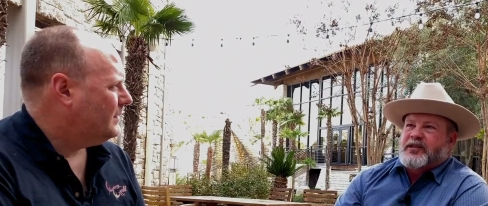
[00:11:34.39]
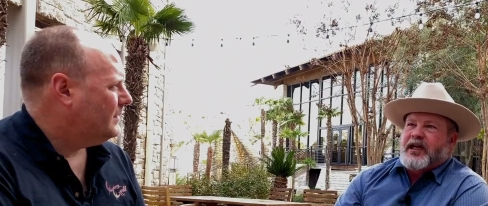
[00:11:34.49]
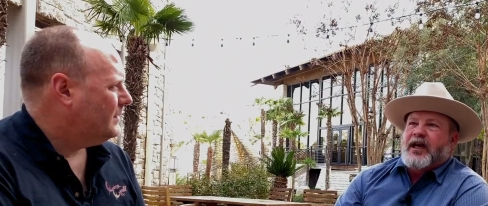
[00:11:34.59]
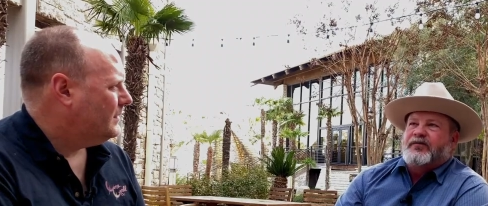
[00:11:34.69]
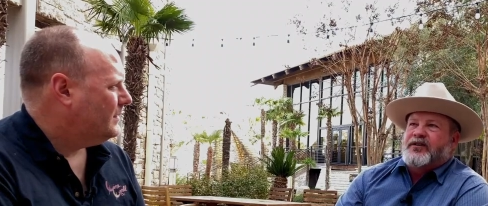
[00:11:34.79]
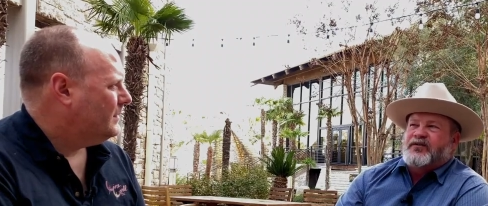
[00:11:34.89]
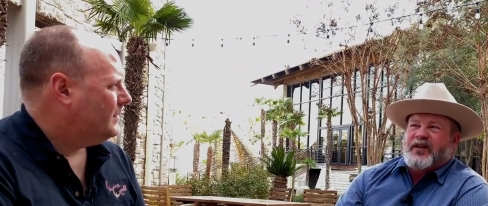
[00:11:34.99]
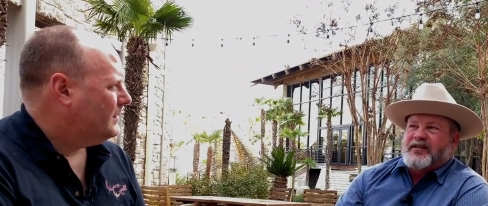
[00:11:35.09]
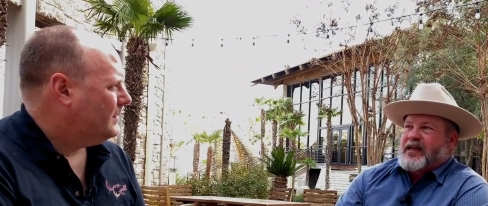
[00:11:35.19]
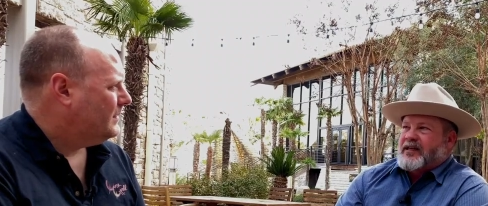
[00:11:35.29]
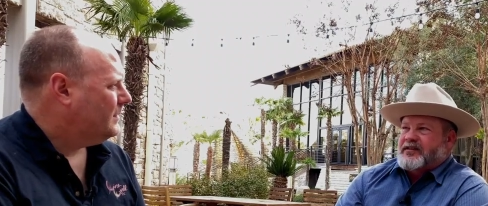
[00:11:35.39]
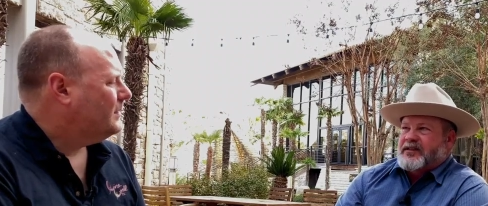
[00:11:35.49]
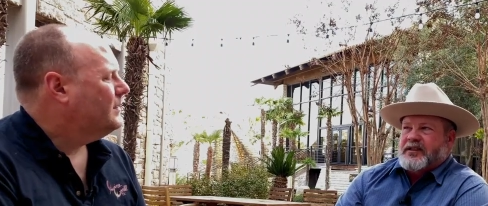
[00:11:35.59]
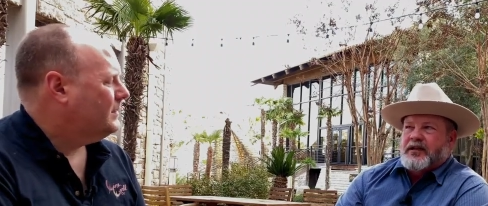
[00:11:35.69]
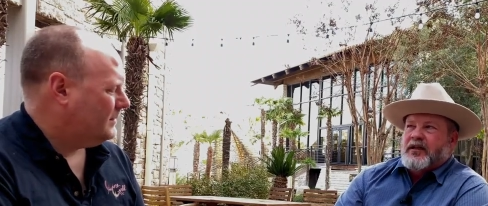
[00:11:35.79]
Speaker 1: staff is
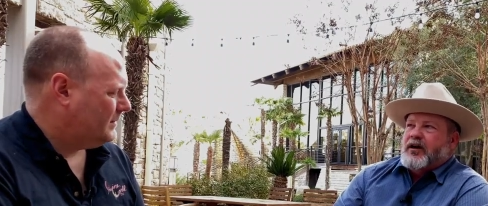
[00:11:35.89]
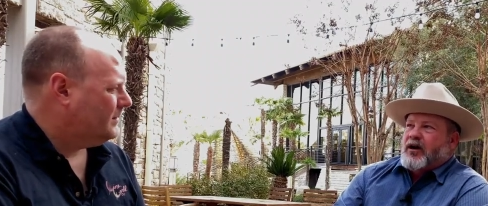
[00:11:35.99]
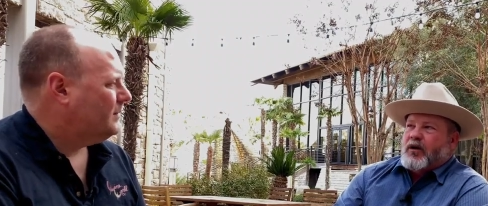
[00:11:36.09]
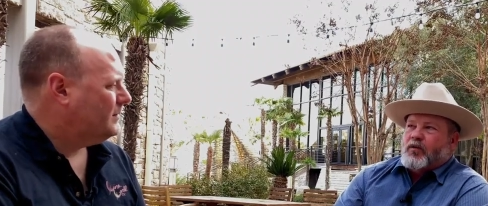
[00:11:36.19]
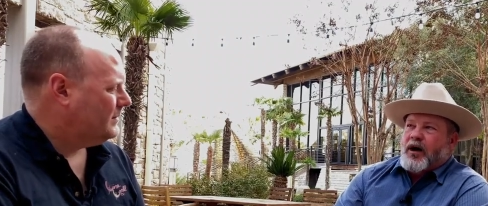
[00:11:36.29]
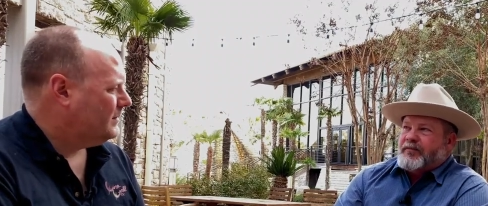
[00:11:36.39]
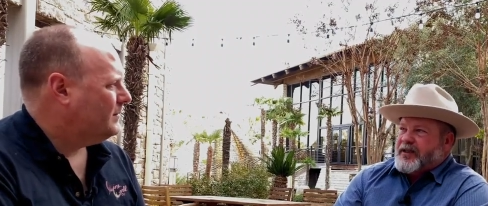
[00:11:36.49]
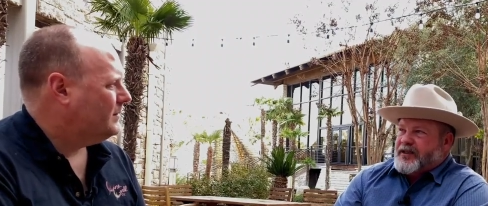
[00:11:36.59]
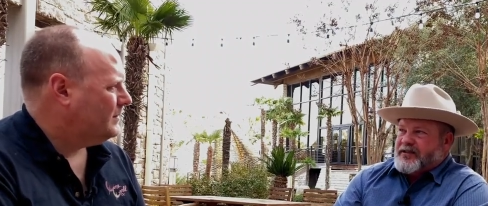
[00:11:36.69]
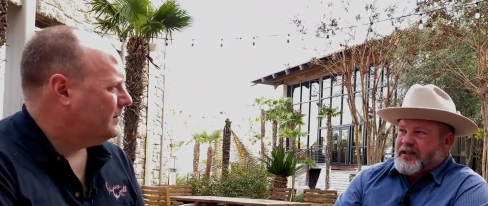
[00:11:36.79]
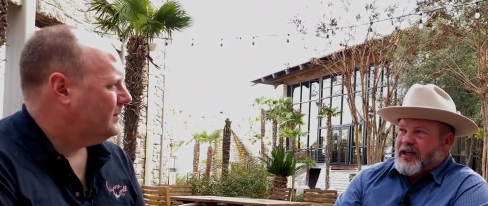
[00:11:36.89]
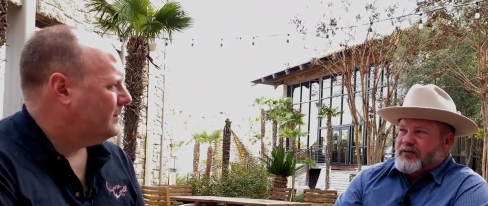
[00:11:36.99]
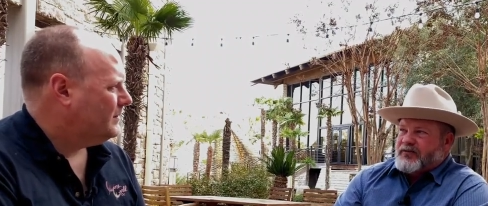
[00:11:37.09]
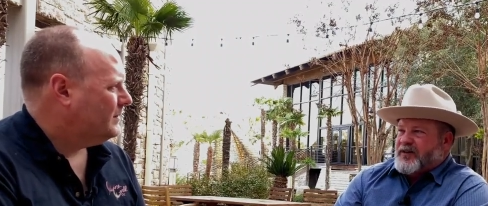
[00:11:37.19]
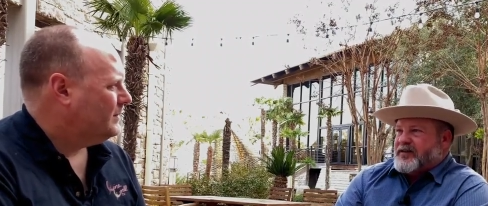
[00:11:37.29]
fantastic. Our winemaking staff
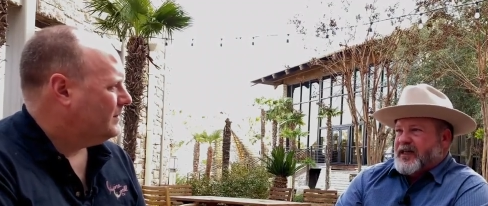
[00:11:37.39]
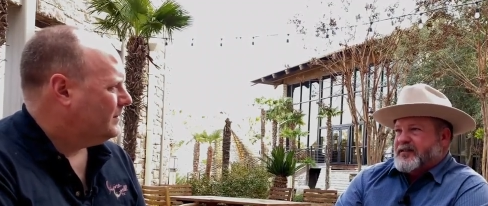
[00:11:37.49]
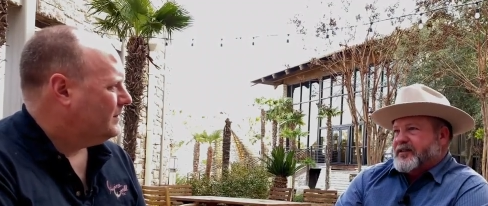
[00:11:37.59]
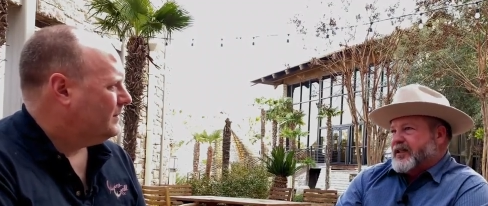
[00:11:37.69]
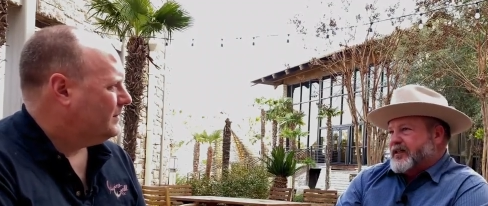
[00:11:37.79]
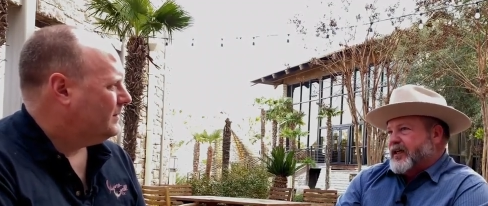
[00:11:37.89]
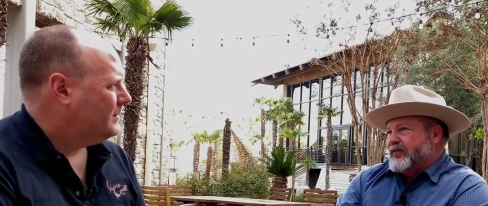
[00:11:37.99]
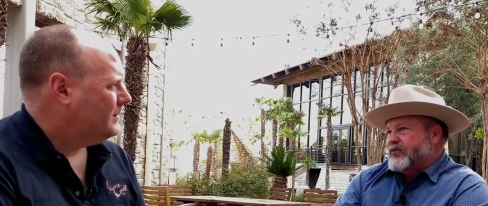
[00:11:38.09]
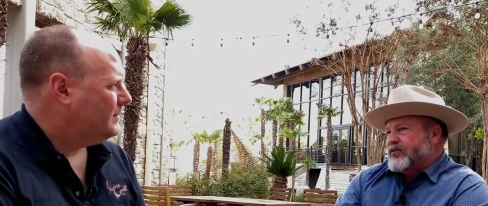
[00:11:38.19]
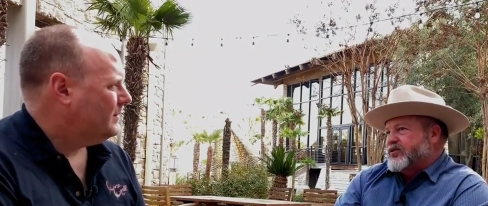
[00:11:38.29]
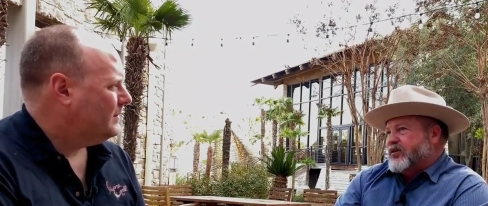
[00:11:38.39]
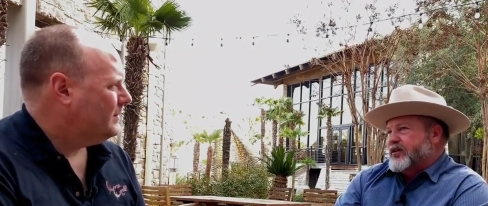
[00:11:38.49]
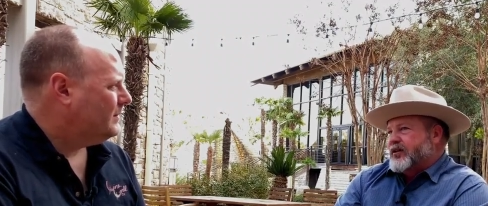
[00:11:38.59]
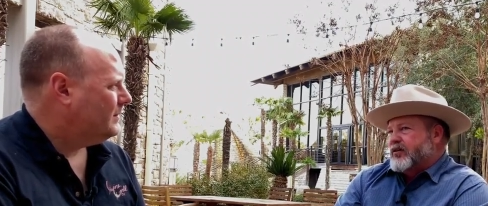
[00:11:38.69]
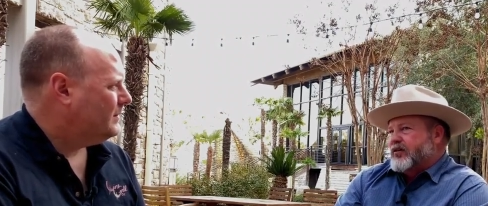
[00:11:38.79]
is fantastic. And now that we're
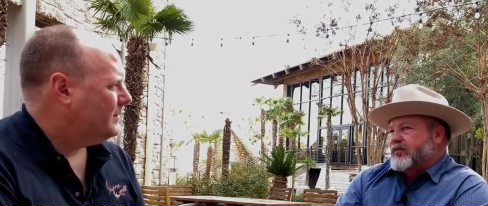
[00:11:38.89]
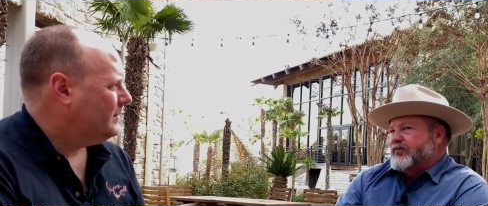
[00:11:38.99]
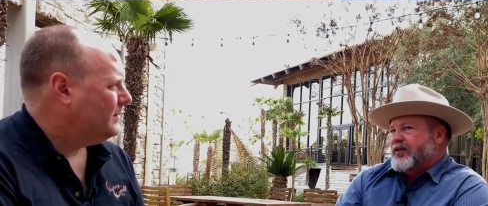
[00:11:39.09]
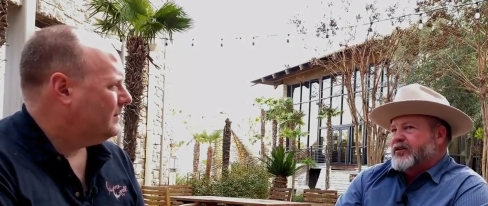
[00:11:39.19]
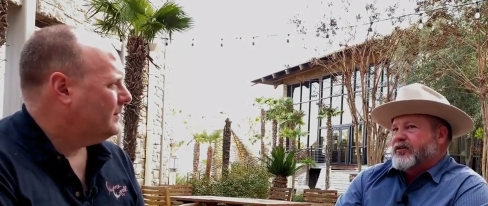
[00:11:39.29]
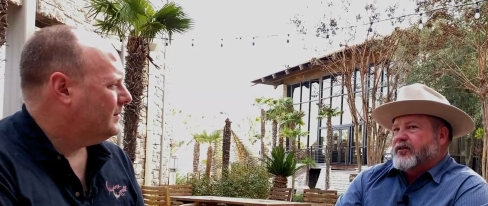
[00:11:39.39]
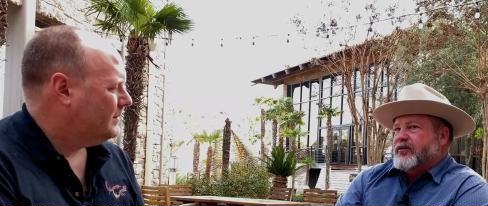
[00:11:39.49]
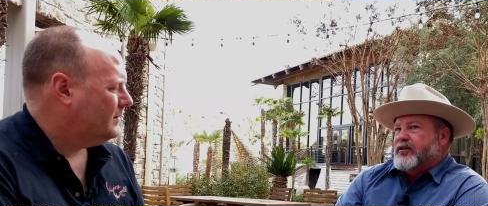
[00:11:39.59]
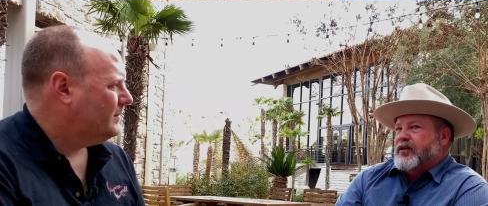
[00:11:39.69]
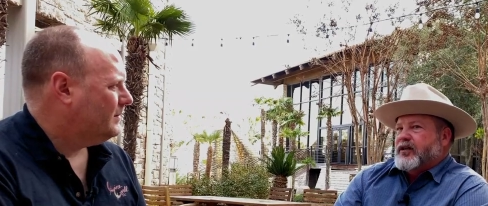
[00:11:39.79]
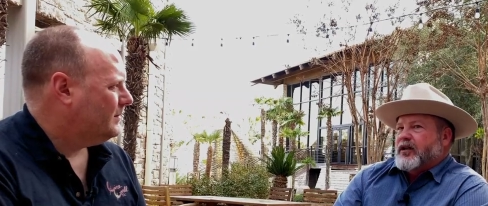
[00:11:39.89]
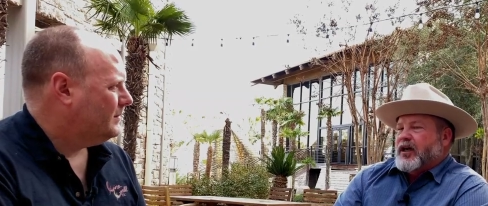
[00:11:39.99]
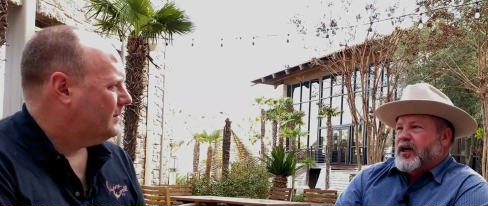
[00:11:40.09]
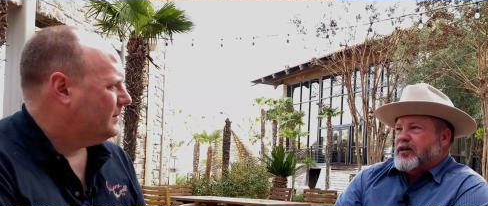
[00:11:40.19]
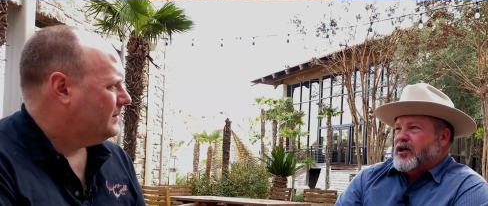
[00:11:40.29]
starting our vineyard
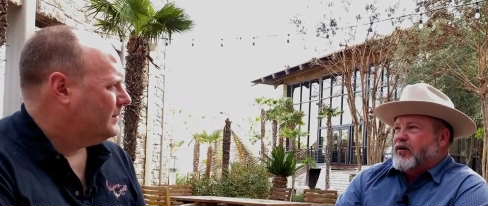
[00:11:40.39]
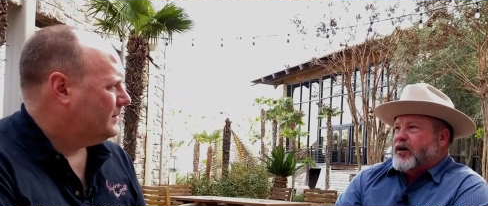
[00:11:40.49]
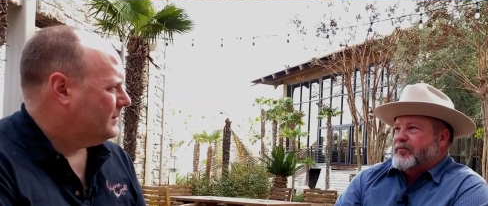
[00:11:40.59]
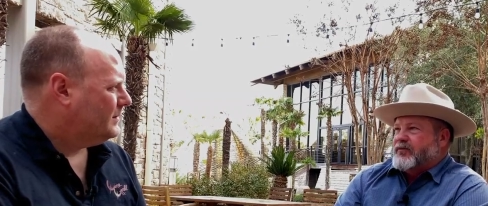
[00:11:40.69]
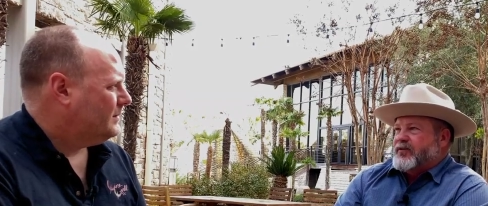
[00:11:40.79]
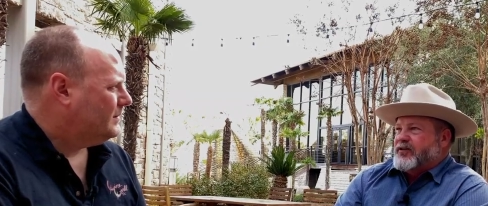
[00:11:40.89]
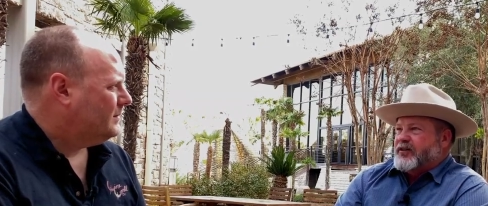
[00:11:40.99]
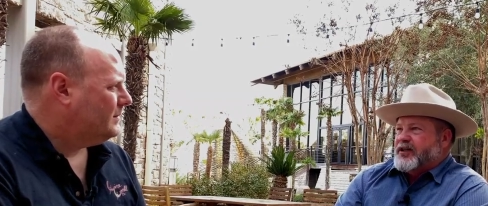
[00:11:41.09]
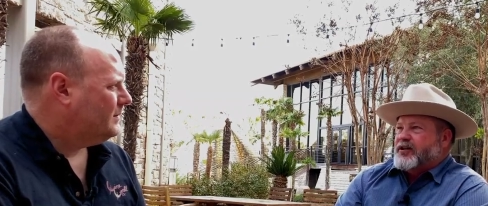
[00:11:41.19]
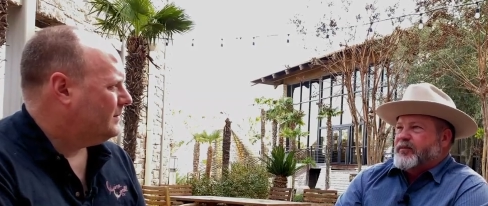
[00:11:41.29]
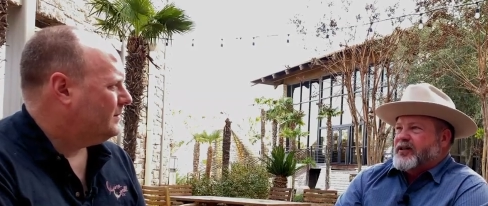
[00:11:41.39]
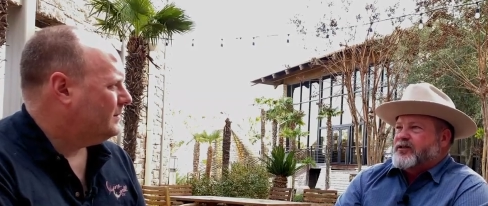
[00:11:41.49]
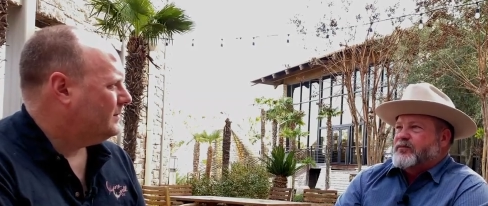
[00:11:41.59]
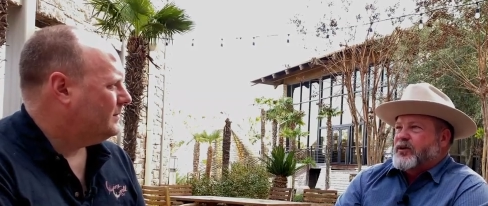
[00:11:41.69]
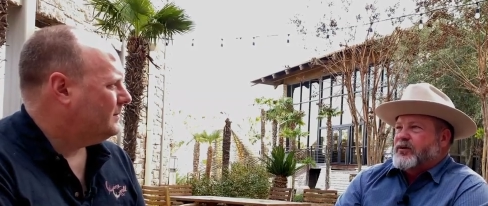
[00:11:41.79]
uh, co-op and vineyard
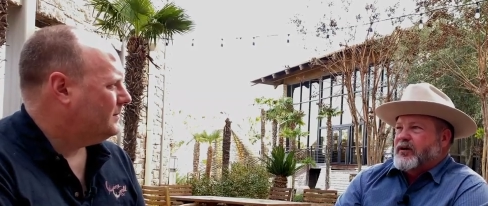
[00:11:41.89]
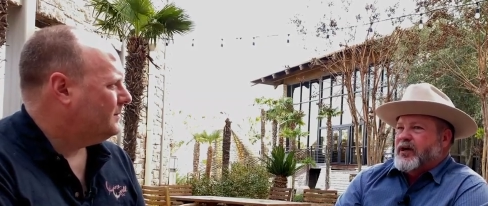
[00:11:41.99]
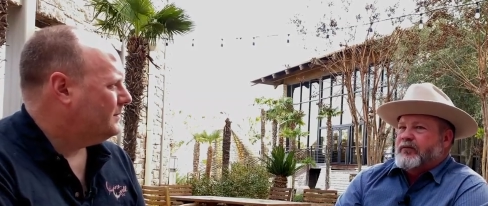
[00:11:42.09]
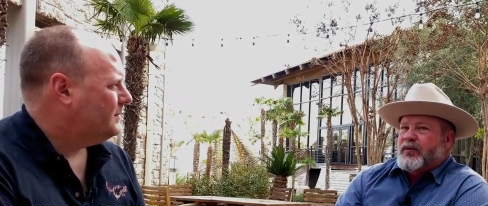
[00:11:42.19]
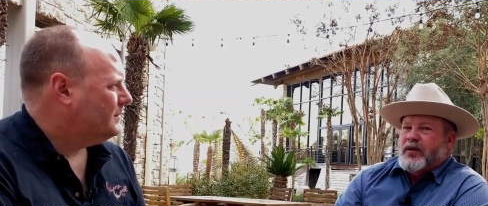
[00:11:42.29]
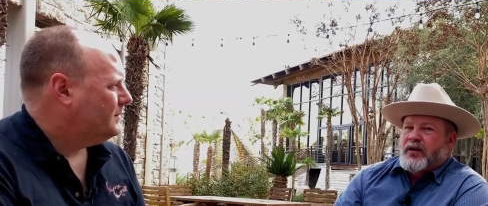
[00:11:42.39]
incubation program,